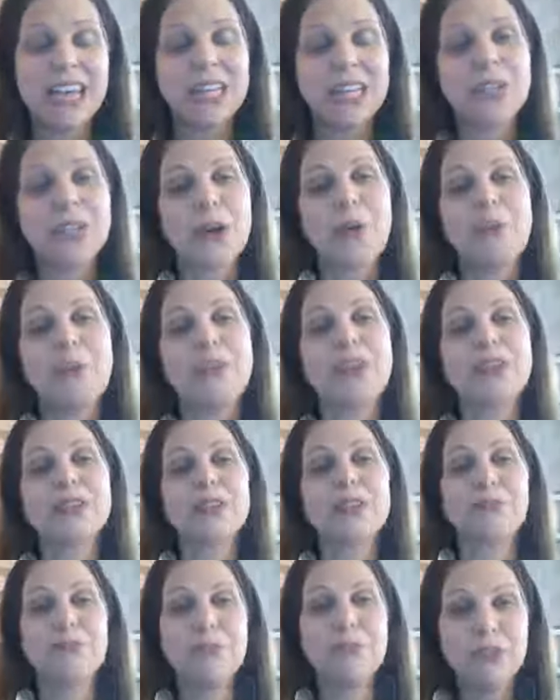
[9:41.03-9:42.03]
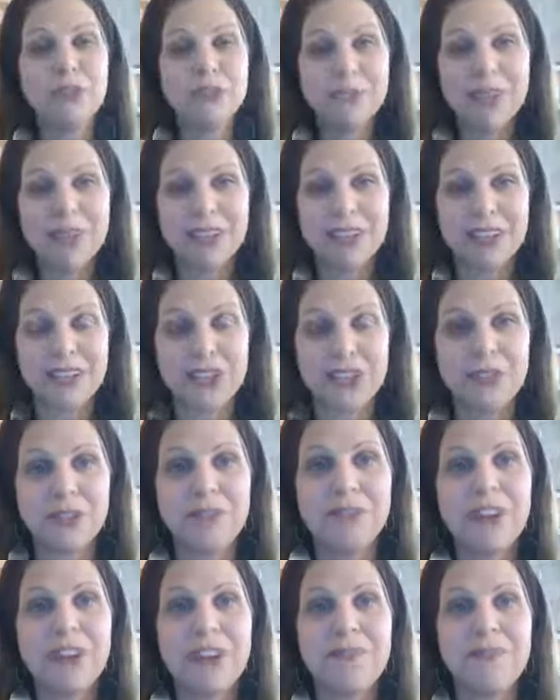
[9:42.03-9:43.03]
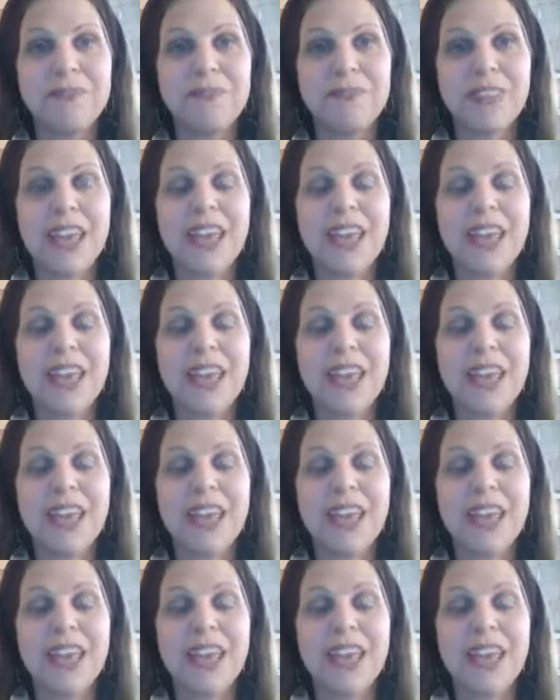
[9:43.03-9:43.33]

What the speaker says: So there's a movement to teshuva.